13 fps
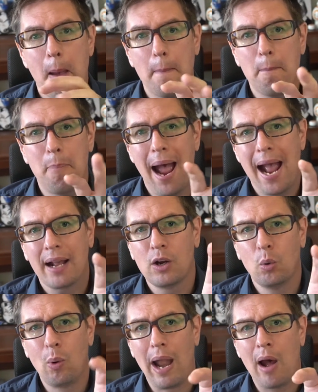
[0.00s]
back
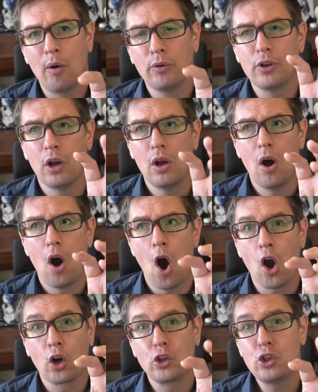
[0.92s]
around
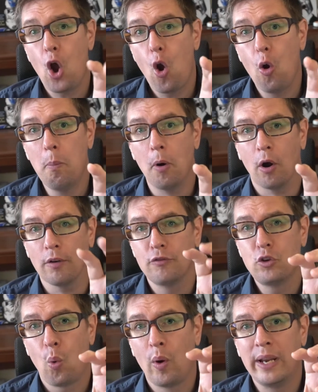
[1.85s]
October of
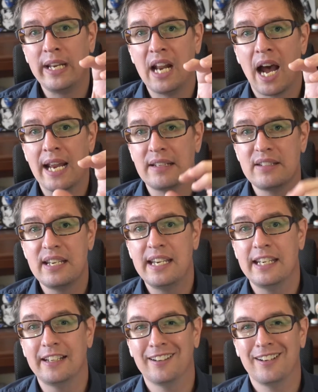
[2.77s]

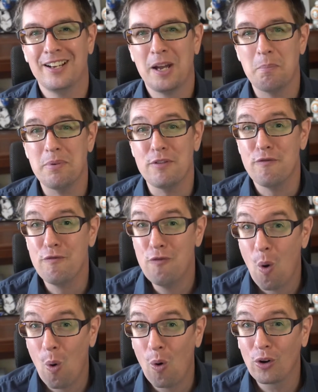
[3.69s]
2019,
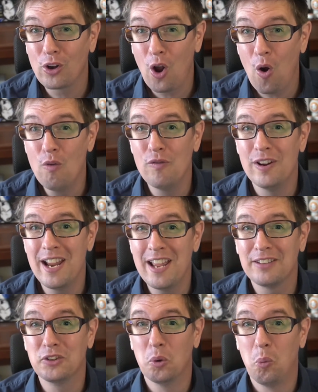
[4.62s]
before COVID
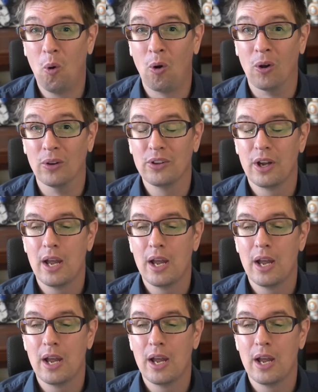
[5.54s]
hit the world,